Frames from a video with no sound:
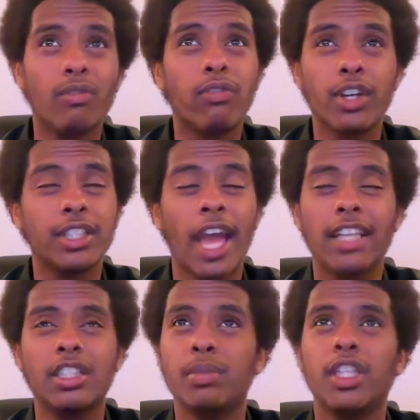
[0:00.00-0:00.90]
it has
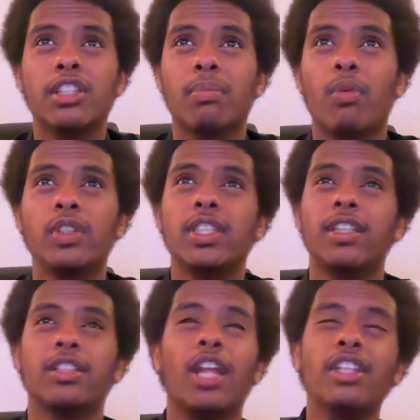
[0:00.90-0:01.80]
to be disappointing,
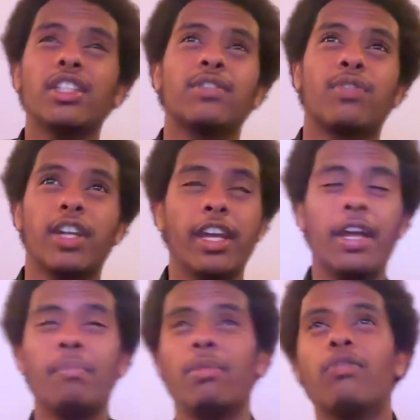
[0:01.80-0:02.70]
not just for
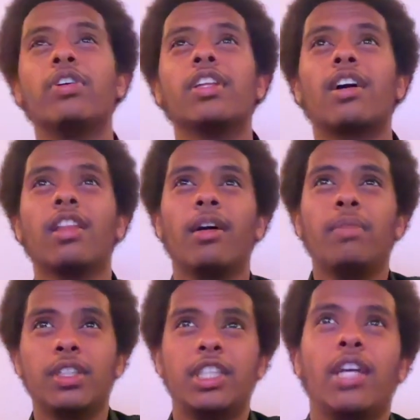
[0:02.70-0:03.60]
him, but for the club
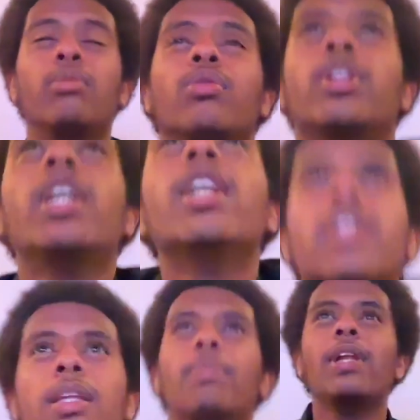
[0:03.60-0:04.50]
in general.
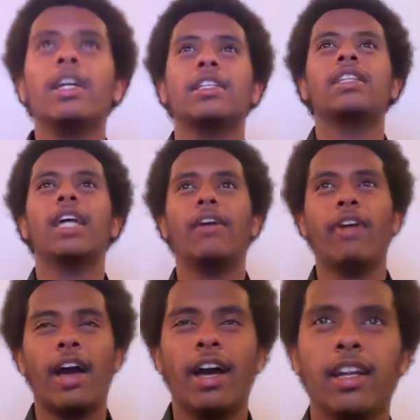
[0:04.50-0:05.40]
The players that they have
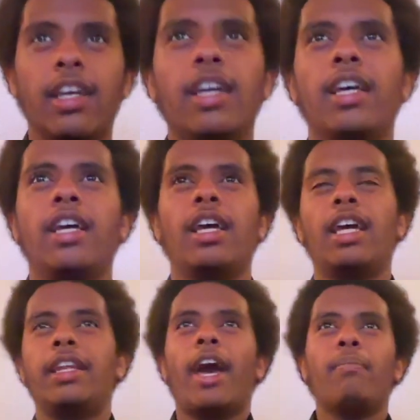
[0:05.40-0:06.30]
had
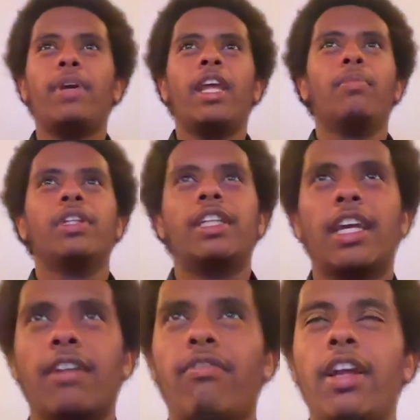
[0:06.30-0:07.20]
and not being able to take
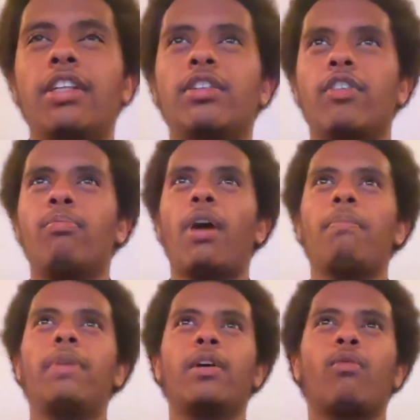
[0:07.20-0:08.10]
advantage of
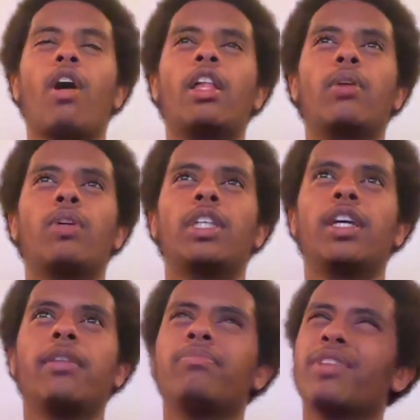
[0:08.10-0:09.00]
Mbappe while he was
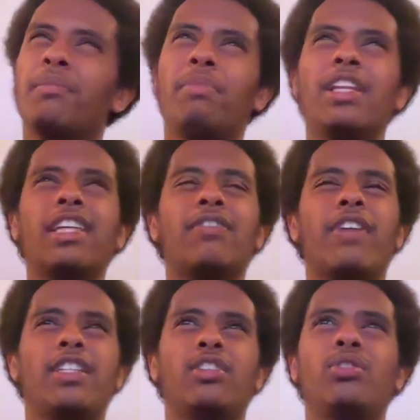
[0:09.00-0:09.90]
here. But let's
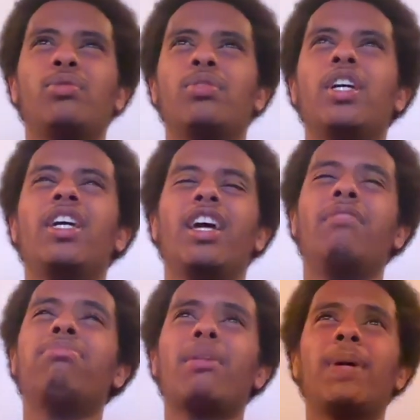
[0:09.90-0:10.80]
face it too,
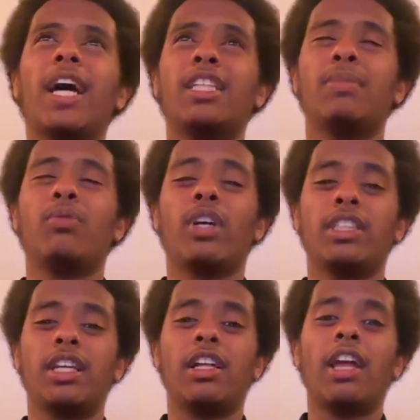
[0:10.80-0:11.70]
Mbappe has been
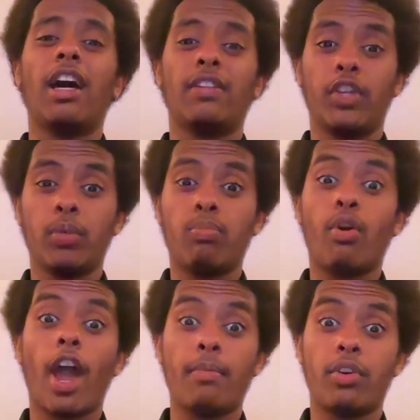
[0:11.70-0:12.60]
wasting a lot of his
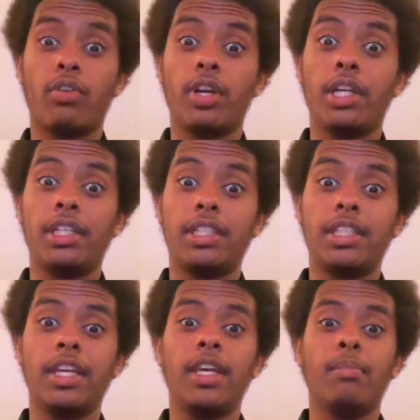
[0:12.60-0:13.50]
prime careers,
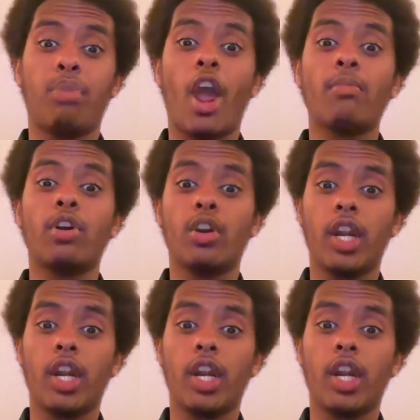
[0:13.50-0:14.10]
prime career